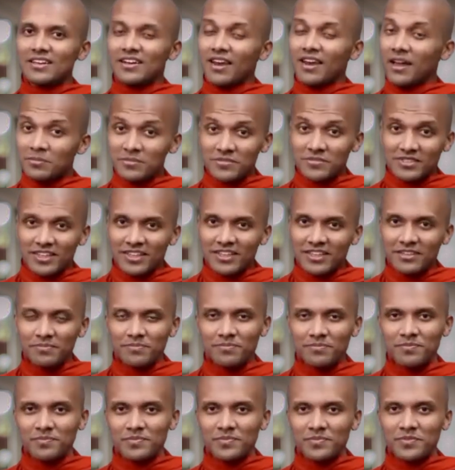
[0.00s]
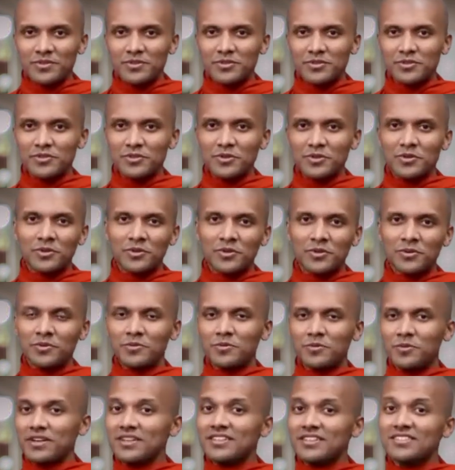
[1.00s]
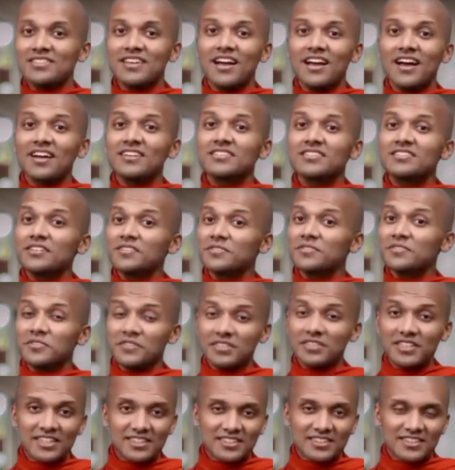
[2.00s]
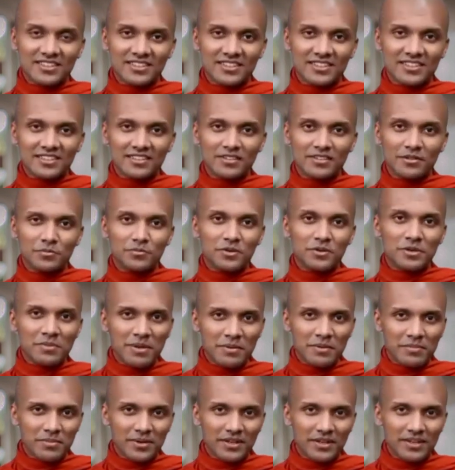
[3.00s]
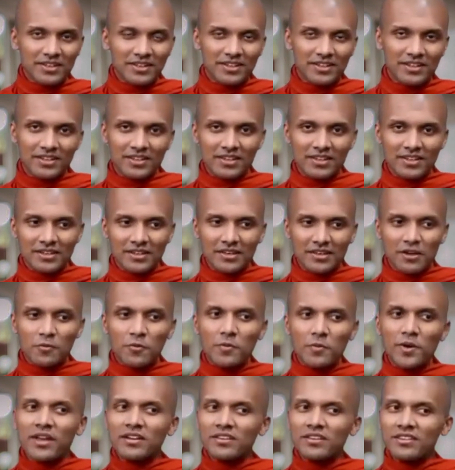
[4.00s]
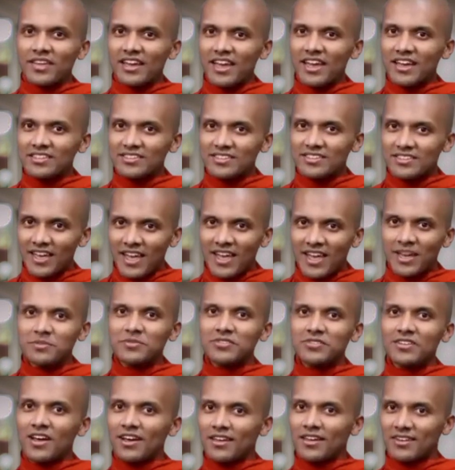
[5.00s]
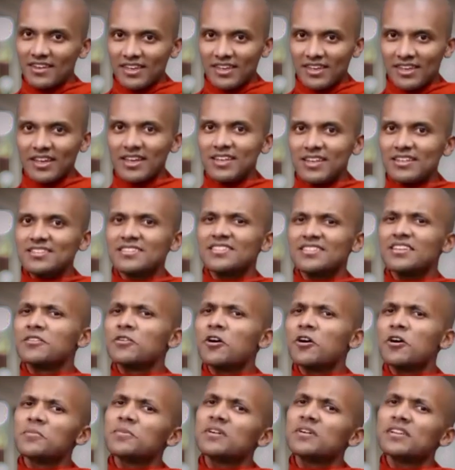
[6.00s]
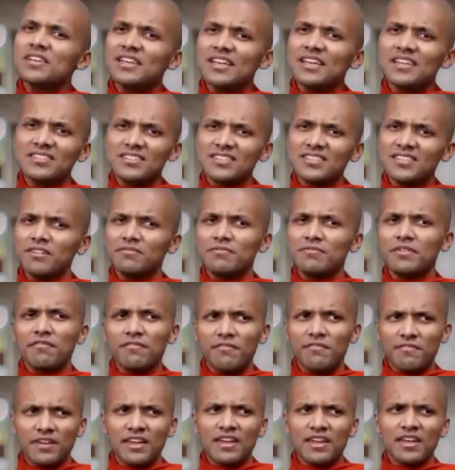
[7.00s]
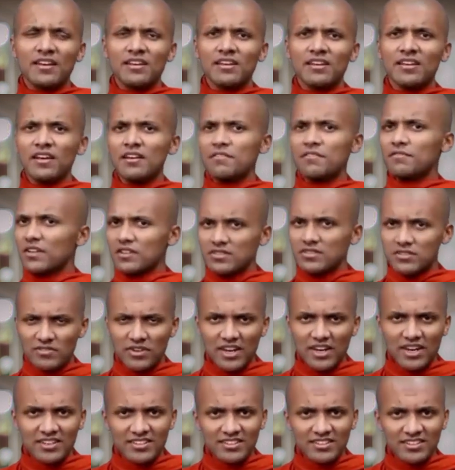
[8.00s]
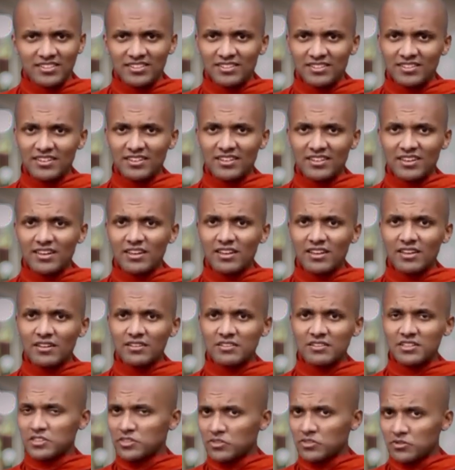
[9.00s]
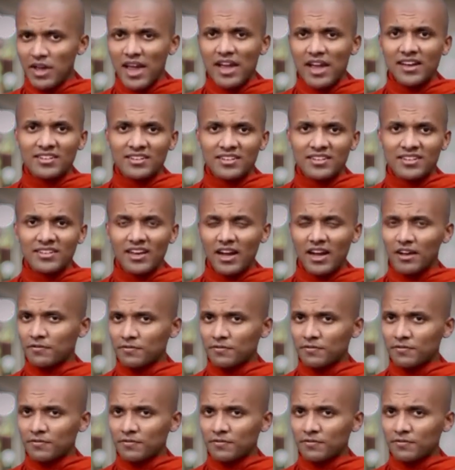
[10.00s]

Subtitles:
clumsy. So what is the answer for this? Remember, now when the exams are near, it is the normal nature that we feel frustrated, distracted,